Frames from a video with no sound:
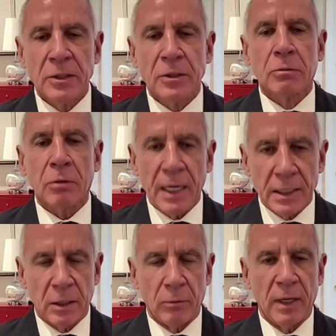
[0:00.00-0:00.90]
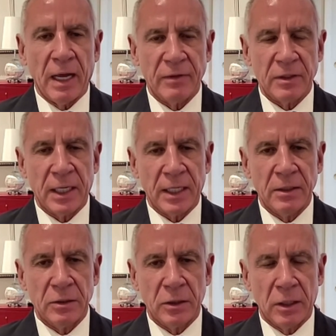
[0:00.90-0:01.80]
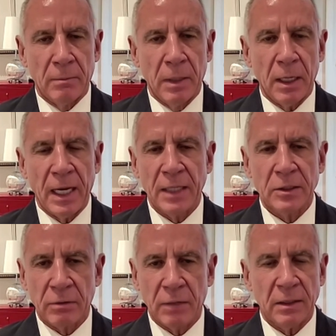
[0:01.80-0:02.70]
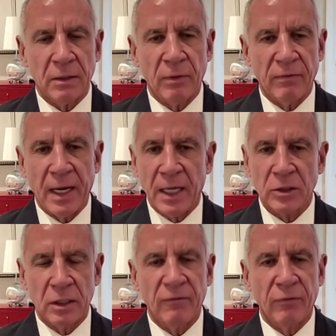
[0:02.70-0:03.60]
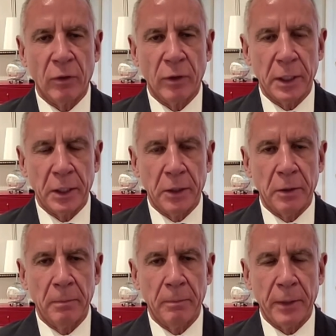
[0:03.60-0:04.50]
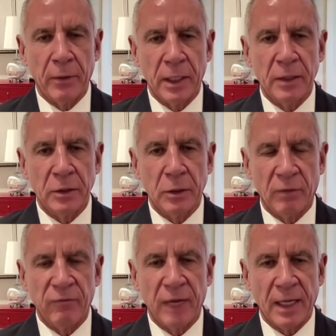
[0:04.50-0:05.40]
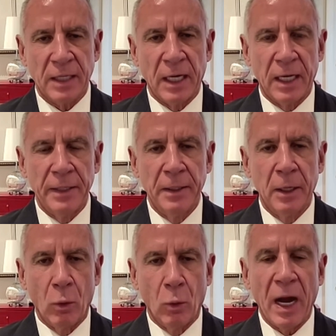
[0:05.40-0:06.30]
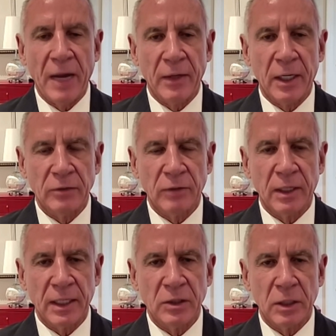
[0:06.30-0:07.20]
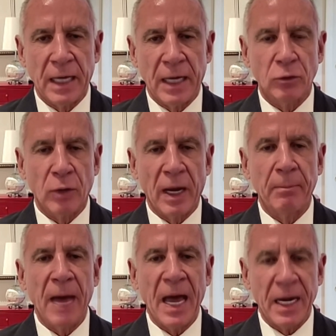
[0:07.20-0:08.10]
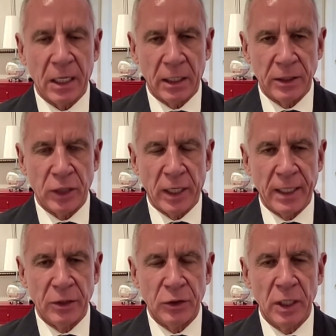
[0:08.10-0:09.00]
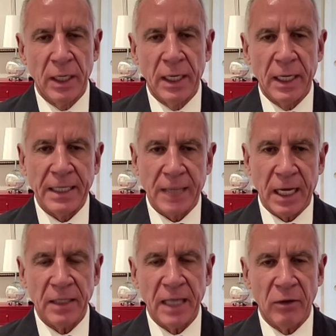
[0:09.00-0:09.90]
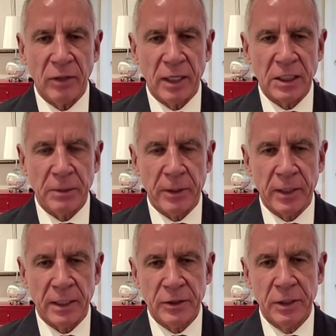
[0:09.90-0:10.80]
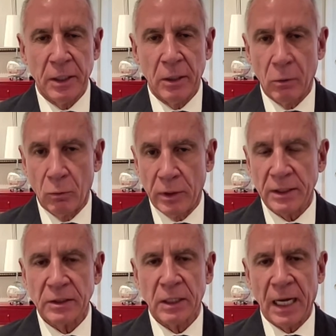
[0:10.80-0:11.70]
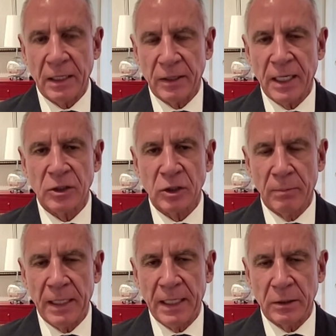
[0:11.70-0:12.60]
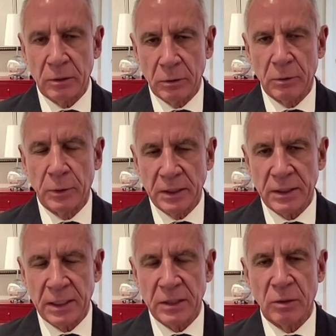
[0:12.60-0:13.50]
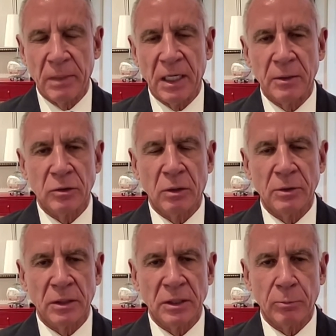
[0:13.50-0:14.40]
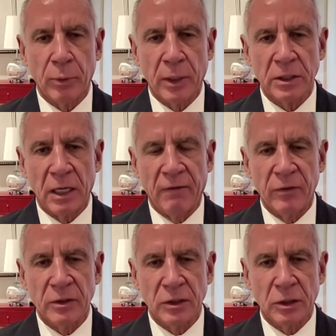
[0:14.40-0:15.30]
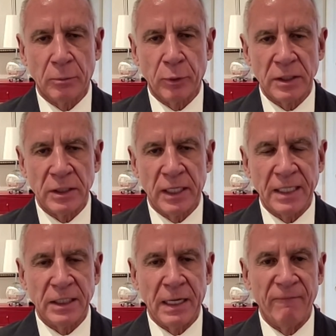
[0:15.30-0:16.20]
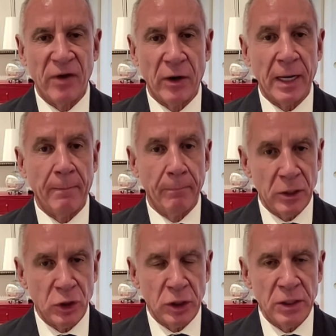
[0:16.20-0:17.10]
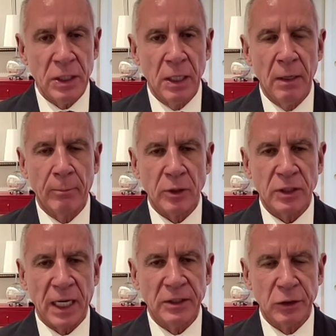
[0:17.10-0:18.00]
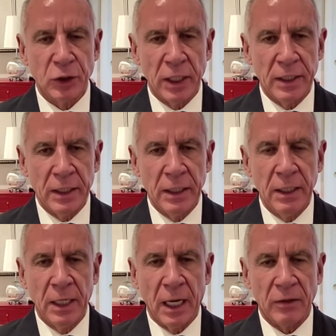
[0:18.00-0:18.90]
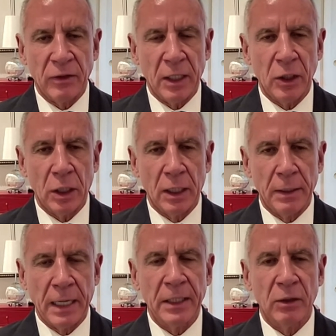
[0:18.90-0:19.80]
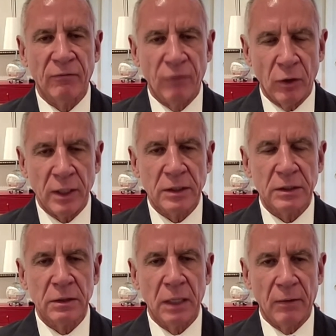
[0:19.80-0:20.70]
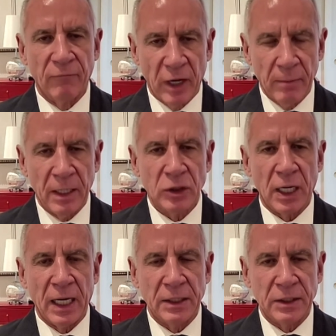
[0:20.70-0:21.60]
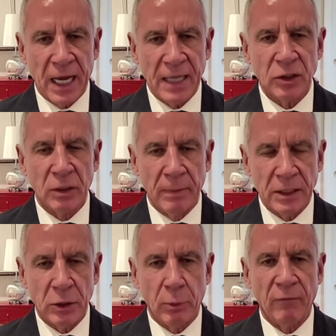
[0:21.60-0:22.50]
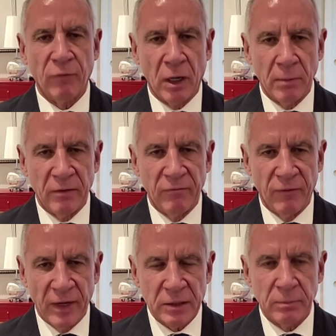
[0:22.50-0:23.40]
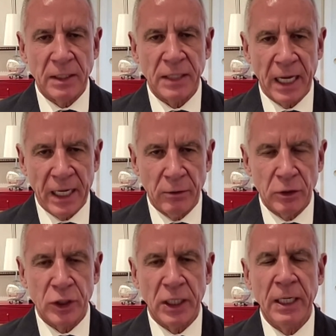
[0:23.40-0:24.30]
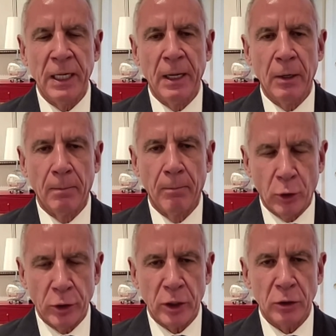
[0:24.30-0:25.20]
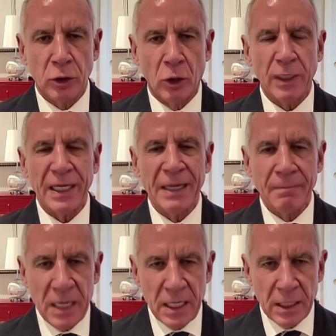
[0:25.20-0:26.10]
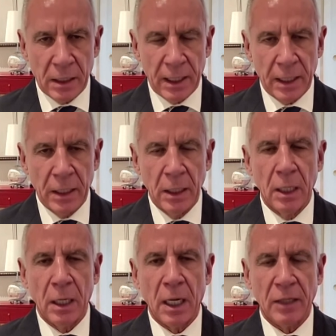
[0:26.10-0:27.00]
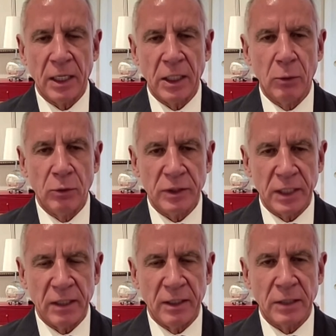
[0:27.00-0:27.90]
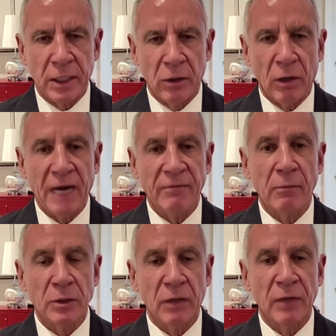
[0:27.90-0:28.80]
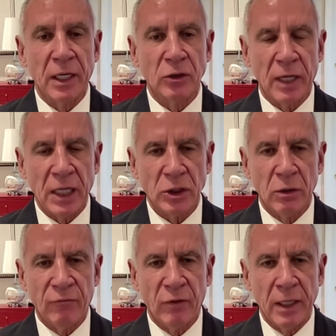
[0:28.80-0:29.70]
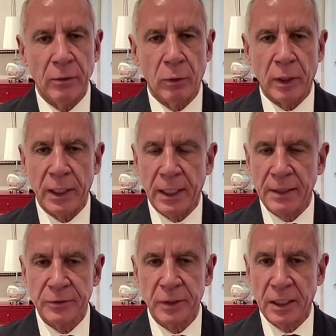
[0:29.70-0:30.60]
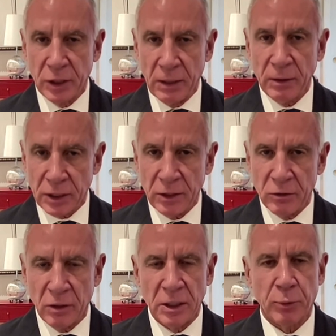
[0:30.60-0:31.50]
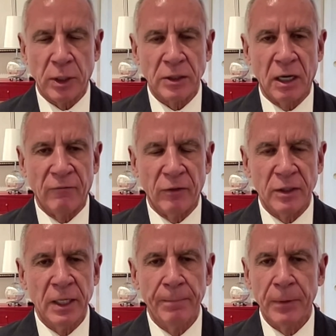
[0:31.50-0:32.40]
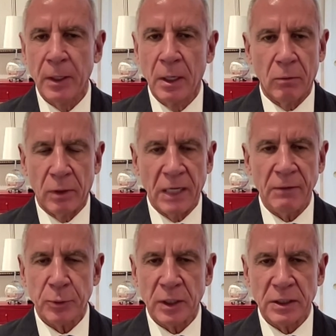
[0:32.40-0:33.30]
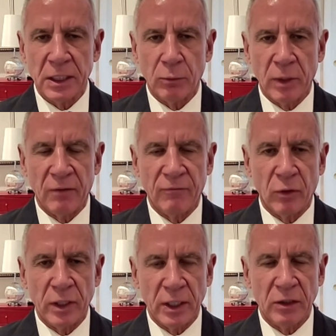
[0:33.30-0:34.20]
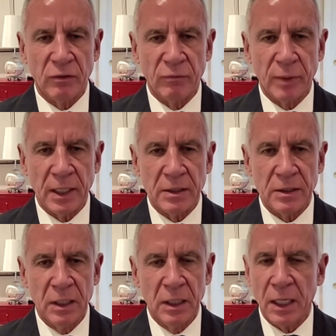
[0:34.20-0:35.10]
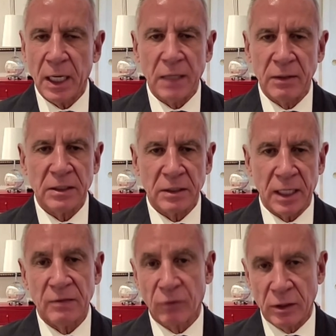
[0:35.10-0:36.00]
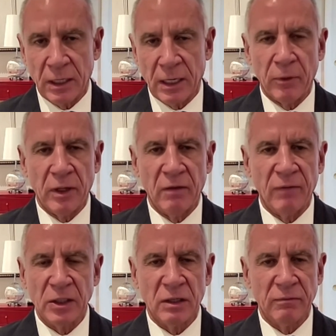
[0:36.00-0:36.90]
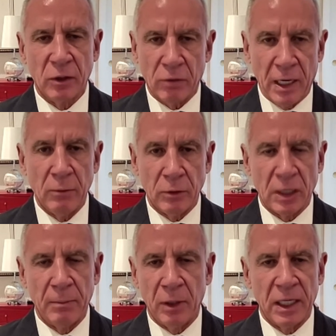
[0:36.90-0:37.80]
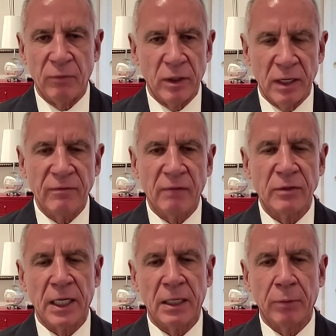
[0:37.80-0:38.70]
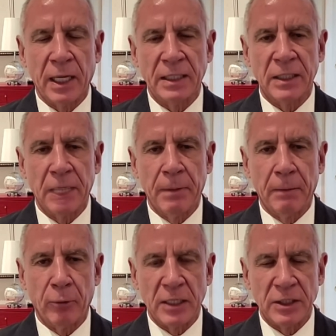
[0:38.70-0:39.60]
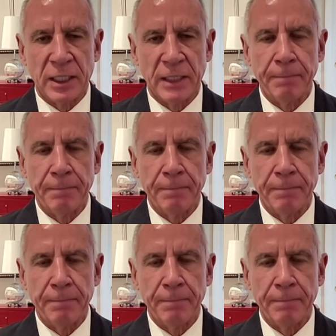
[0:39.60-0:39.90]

great that we have a second term, and it's great that we've had actually a 4-year period to reflect on why the country needs to now dramatically change. He's had now the experience. What this, this says to me in the terms of this press conference is the president has a very ambitious, precise agenda. I think Anand will focus very much on tax, domestic reform, investment, energy, border control immediately. I think you will see this. I know a lot of it was on the international front, where he has, as he said during this press conference, when he was president, we had 4 years of peace. And these things, for example, the invasion of Ukraine, which I believe would never have taken place had he been president.